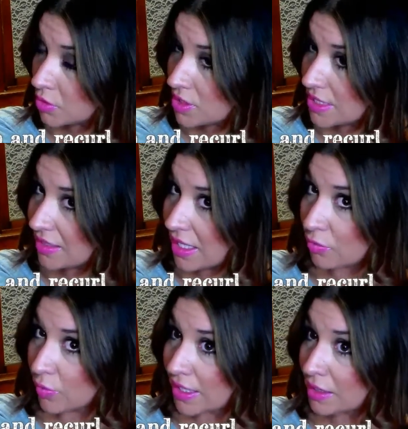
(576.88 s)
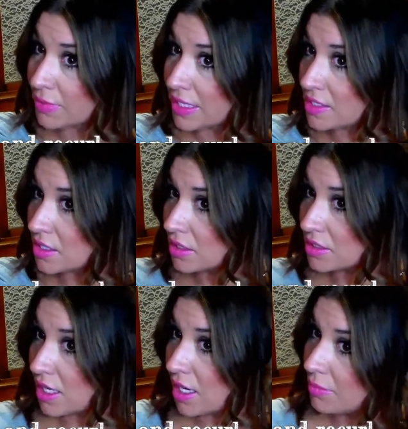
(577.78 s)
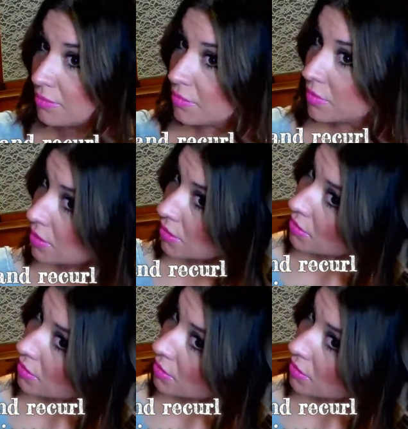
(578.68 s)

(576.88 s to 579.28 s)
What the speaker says: So just take like random pieces on the top